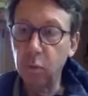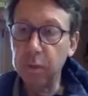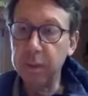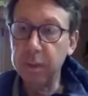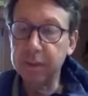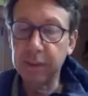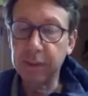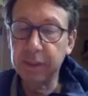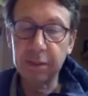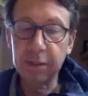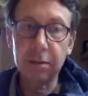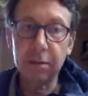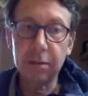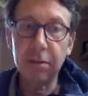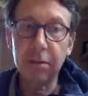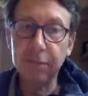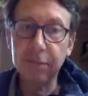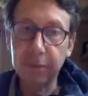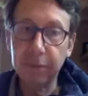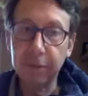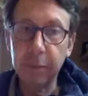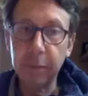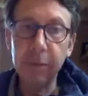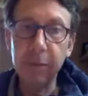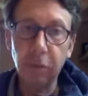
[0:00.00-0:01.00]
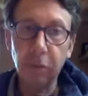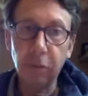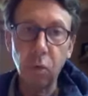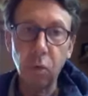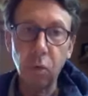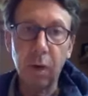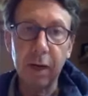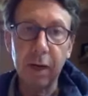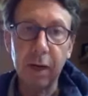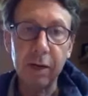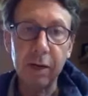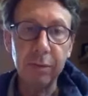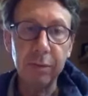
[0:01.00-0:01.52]
will take a
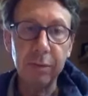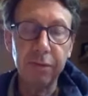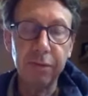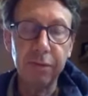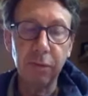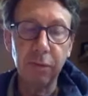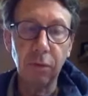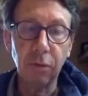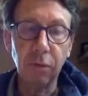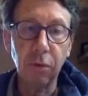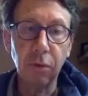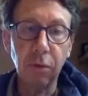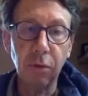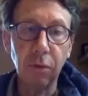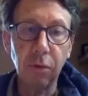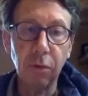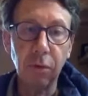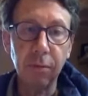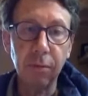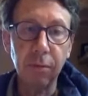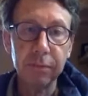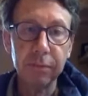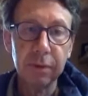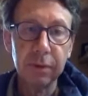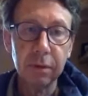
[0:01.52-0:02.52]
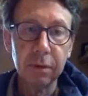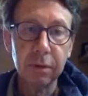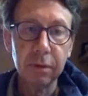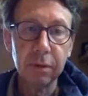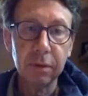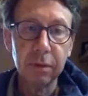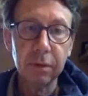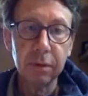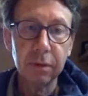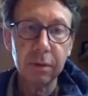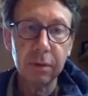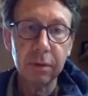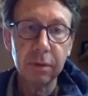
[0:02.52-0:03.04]
very long while before
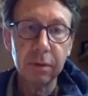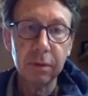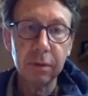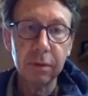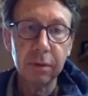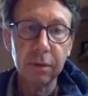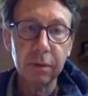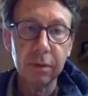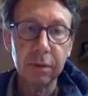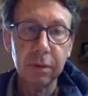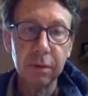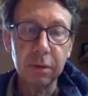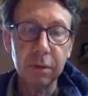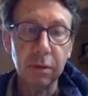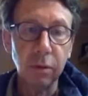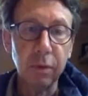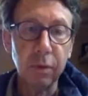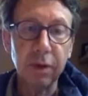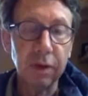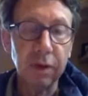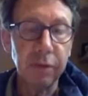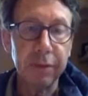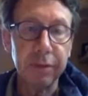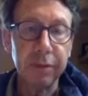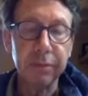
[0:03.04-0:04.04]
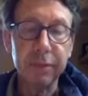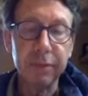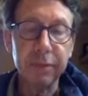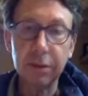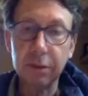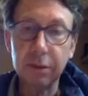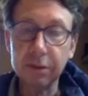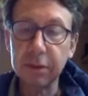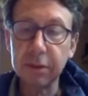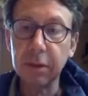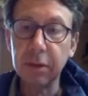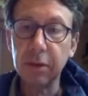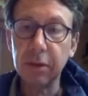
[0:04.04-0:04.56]
uh, recovering
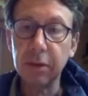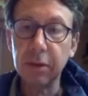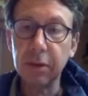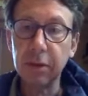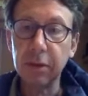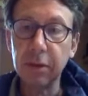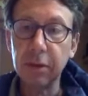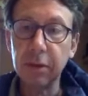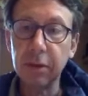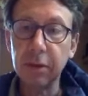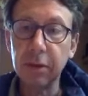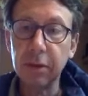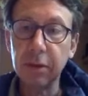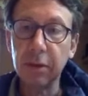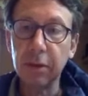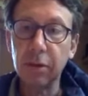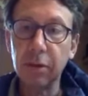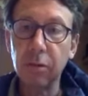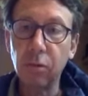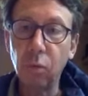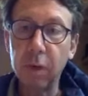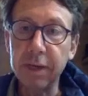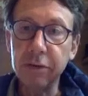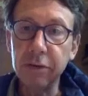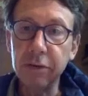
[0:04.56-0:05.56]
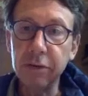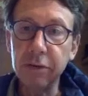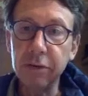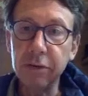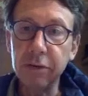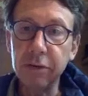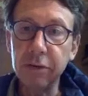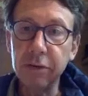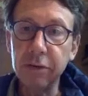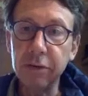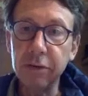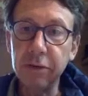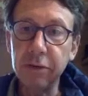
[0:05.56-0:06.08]
because when you
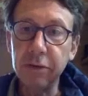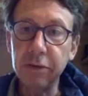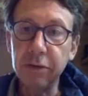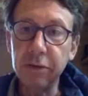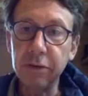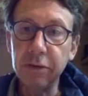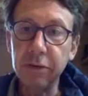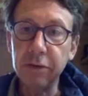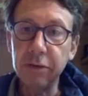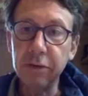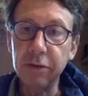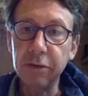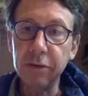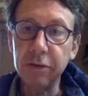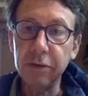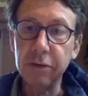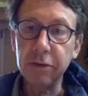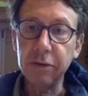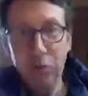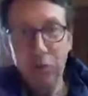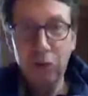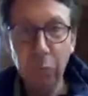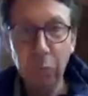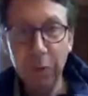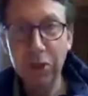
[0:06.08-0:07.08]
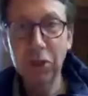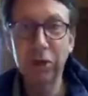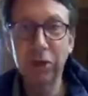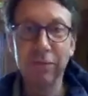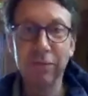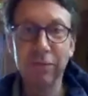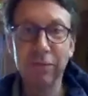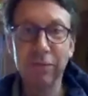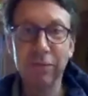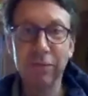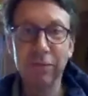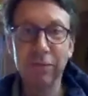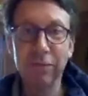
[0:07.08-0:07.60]
switch
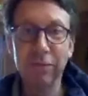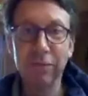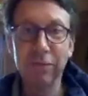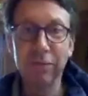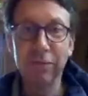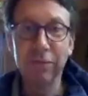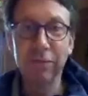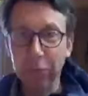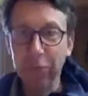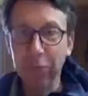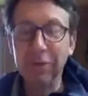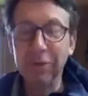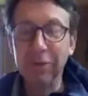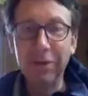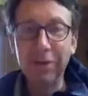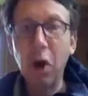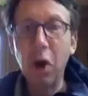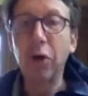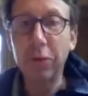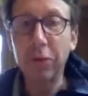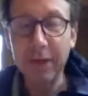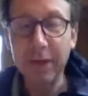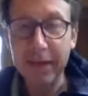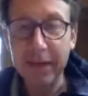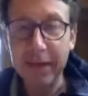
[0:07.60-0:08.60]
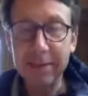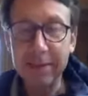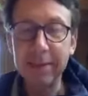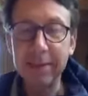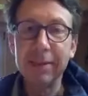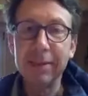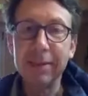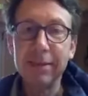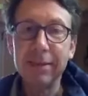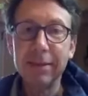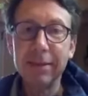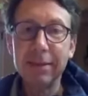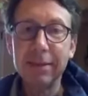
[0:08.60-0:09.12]
the bottom on
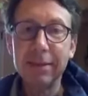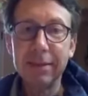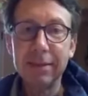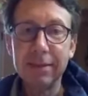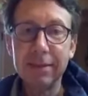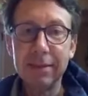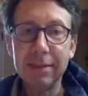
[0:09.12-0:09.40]
again,